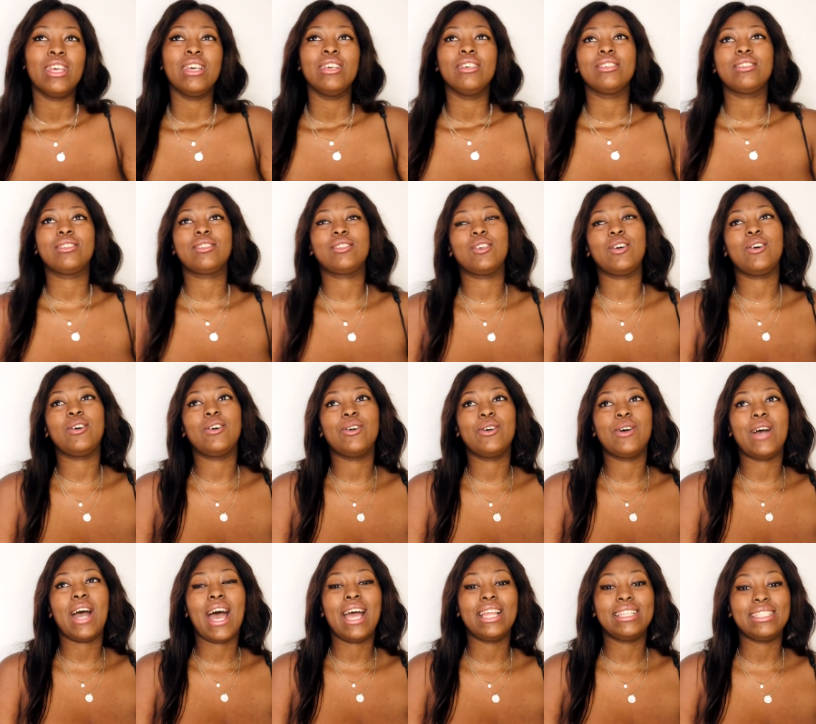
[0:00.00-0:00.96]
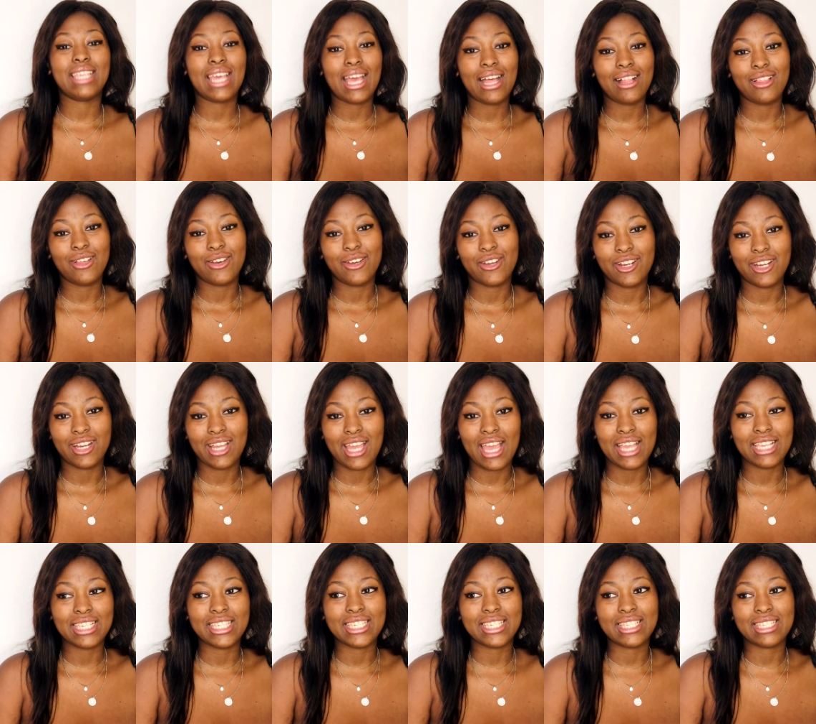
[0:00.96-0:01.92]
So I tell her,
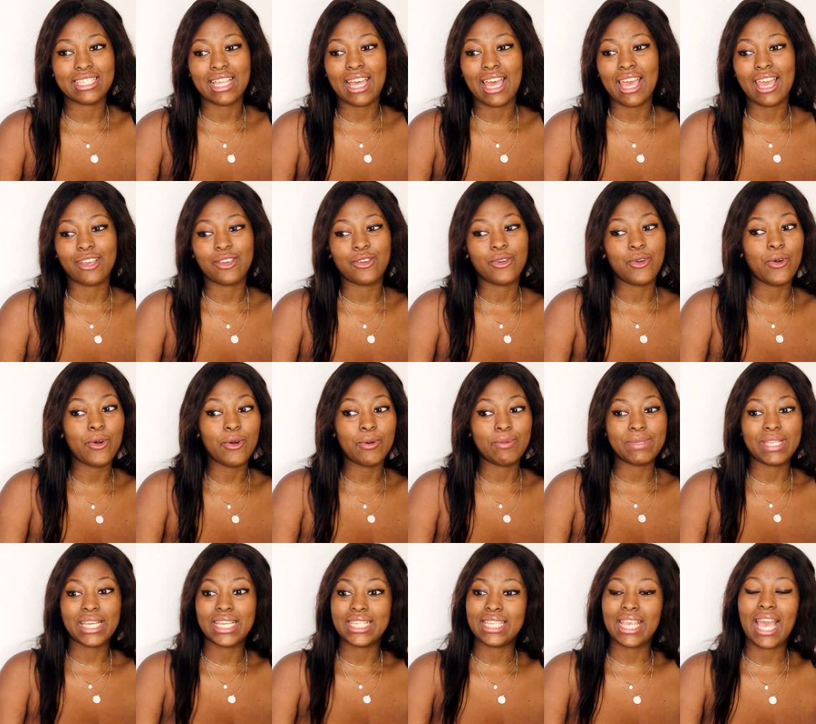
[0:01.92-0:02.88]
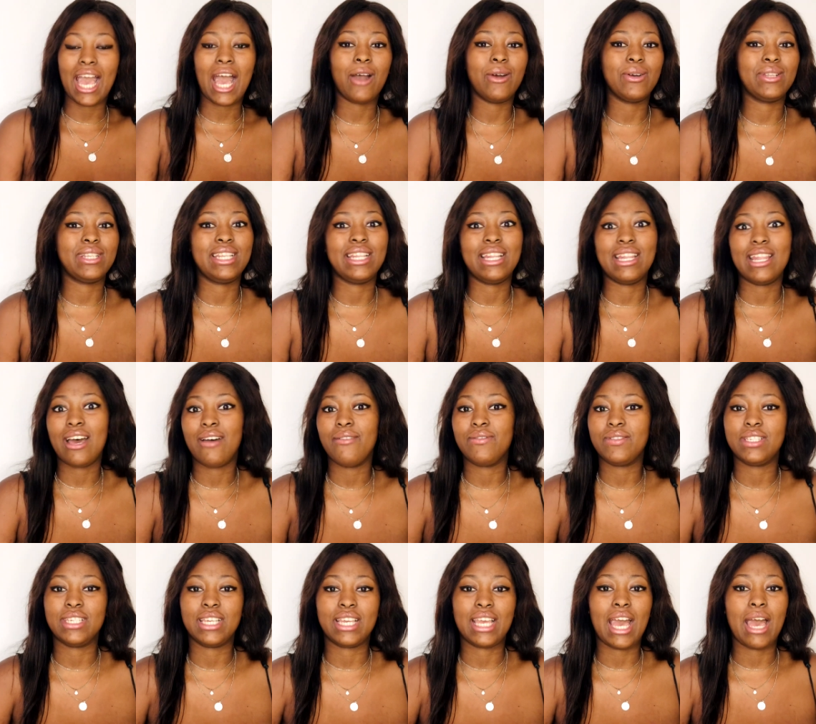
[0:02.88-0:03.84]
and she's like, yo, I would
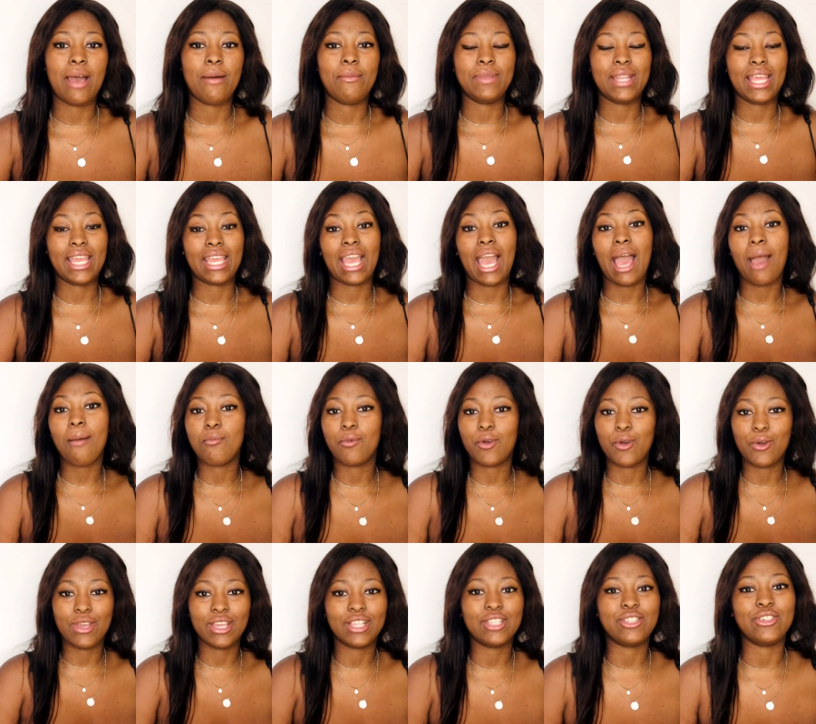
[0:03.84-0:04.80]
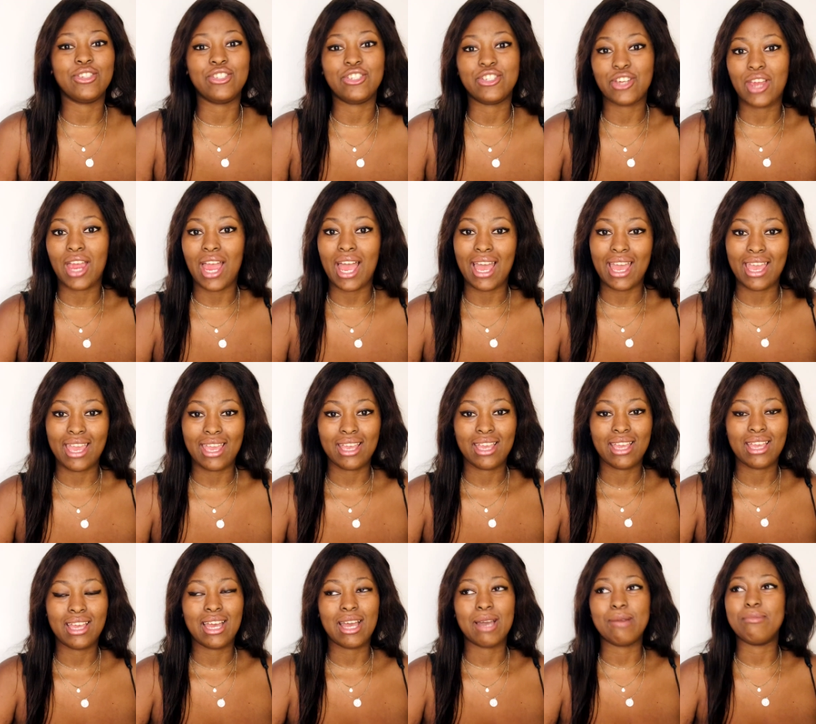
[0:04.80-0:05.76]
love to come. Like, I'm going to try.
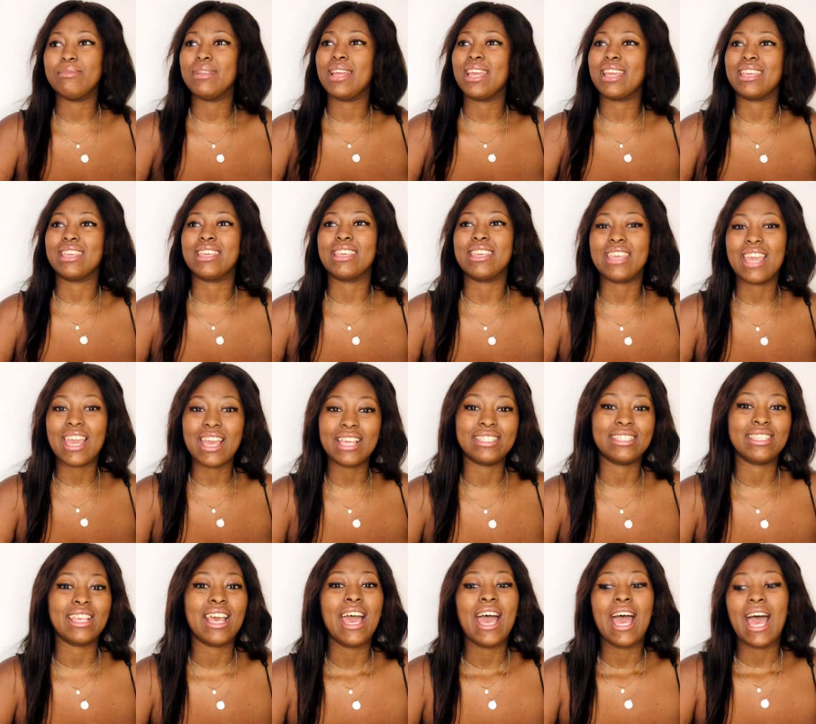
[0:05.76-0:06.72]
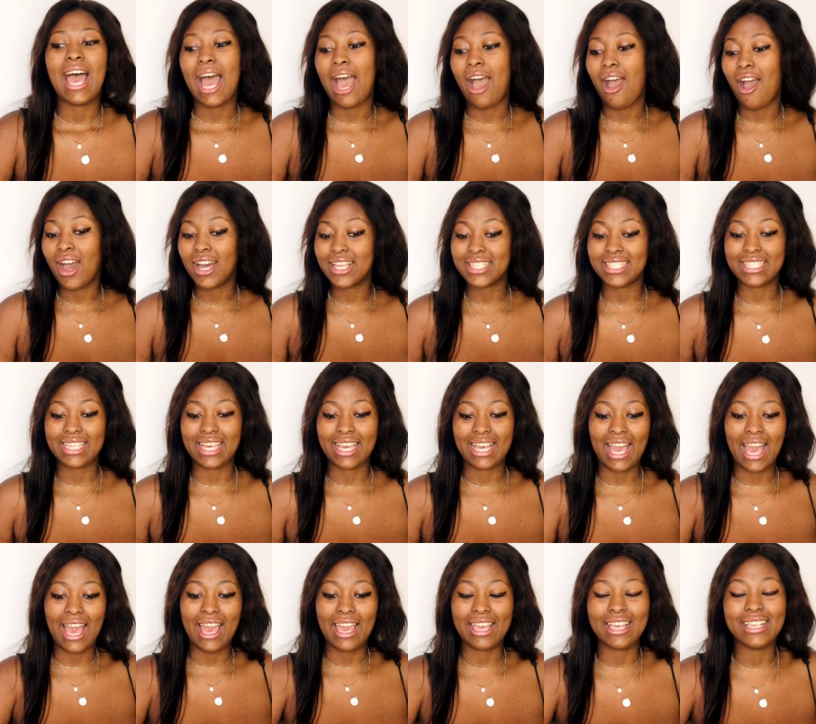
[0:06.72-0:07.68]
I'm like, yes. I asked the
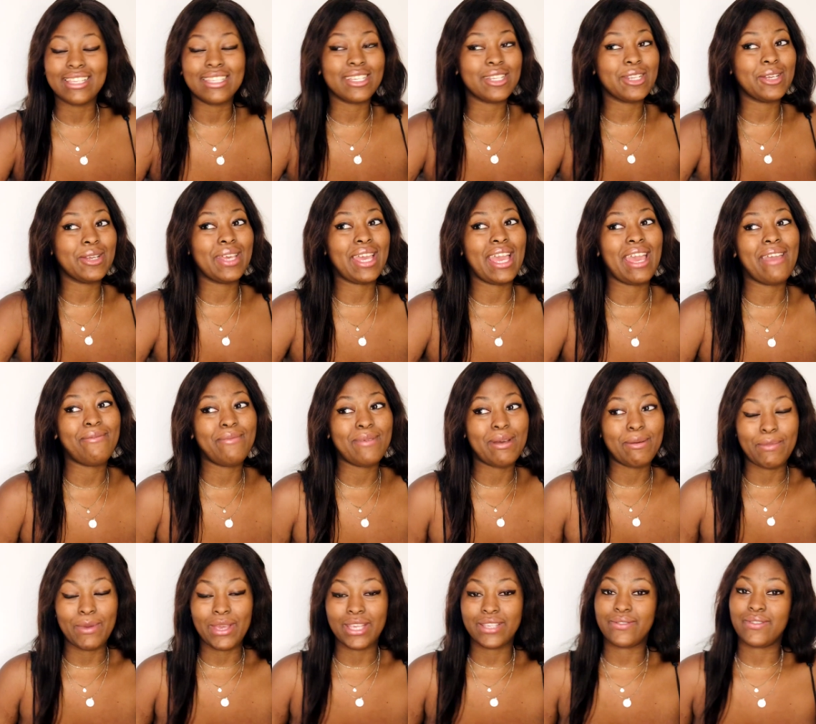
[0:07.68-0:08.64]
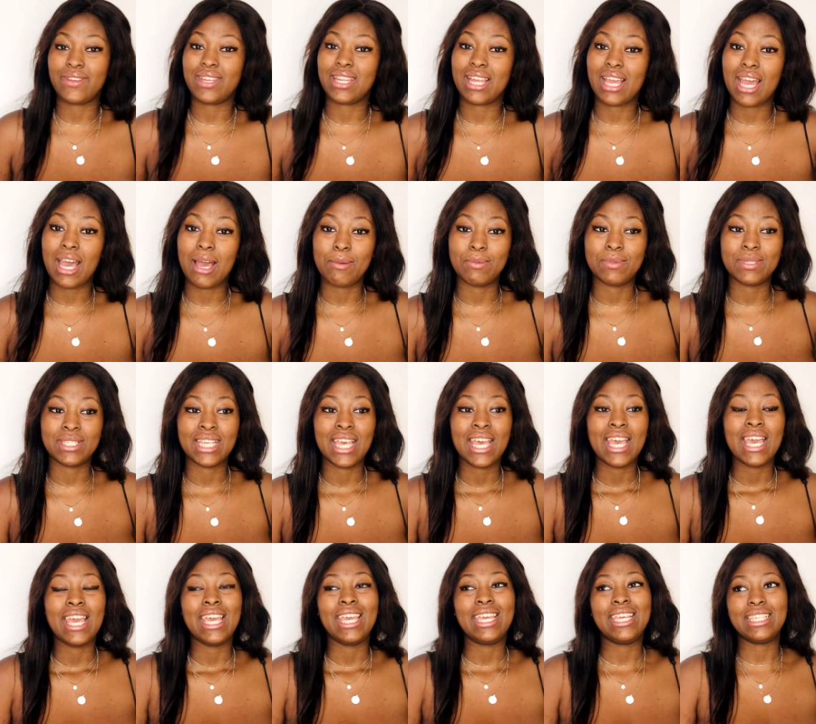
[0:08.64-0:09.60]
guy, is it okay if my best friend comes?
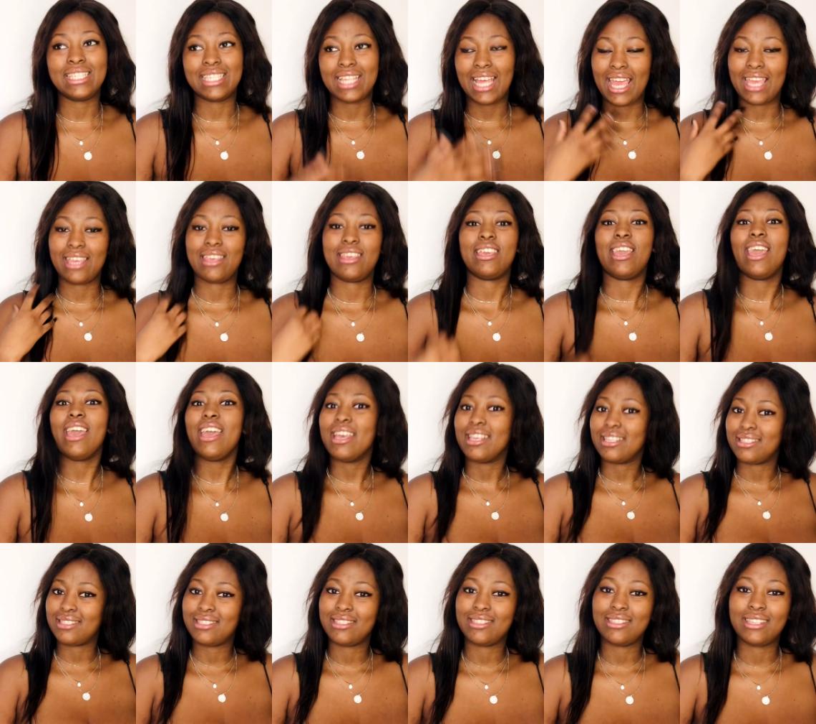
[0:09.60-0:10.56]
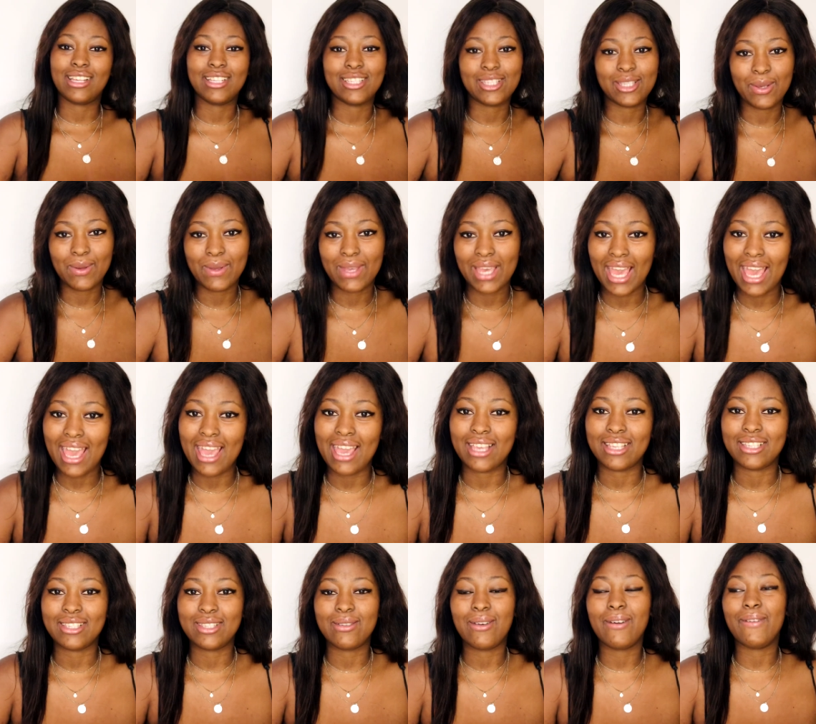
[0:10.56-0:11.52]
He's like, yes, it's okay.
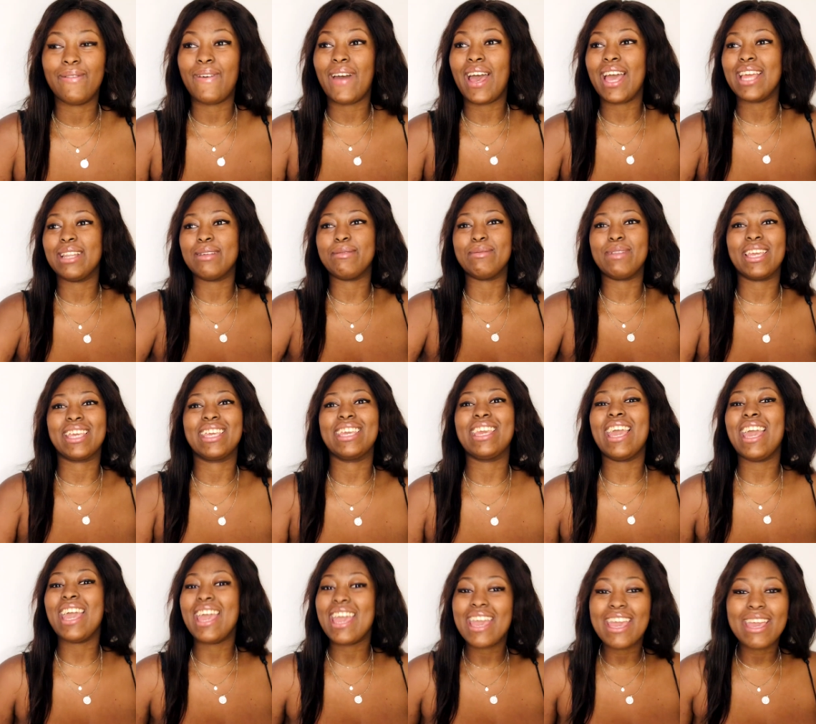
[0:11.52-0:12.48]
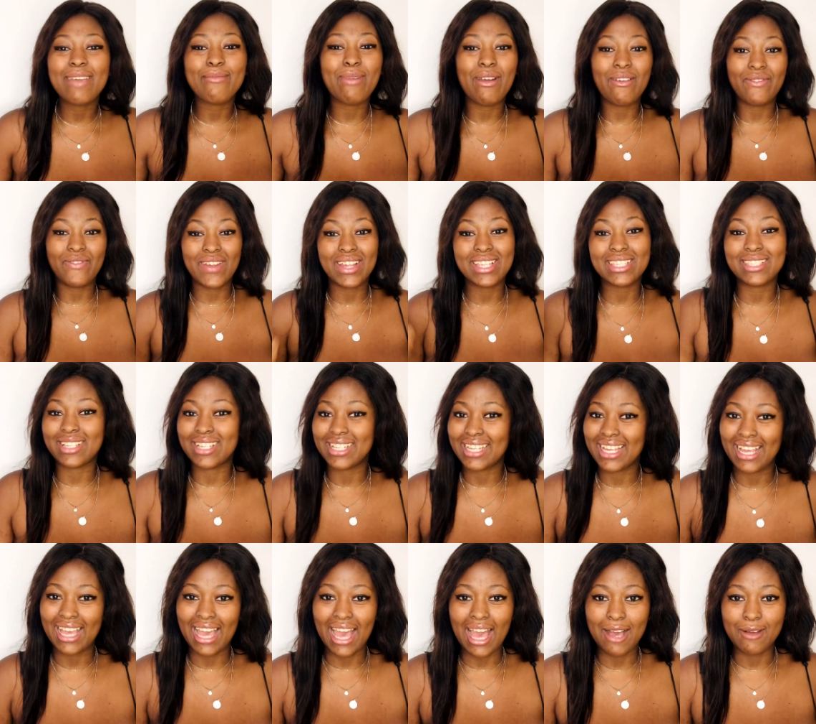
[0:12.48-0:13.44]
So fine. I'm like, yay, my friend's
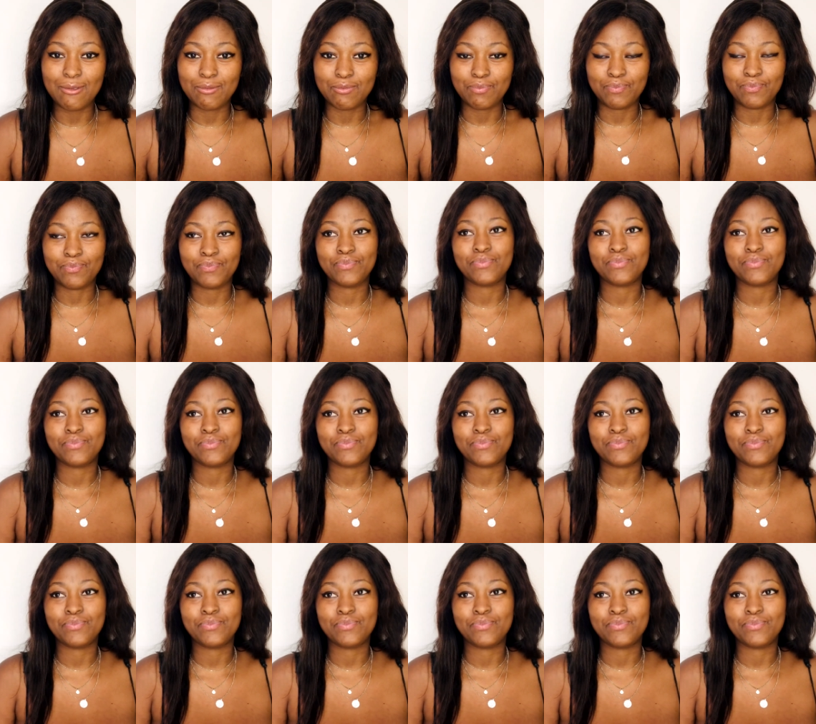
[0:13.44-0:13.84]
gonna come.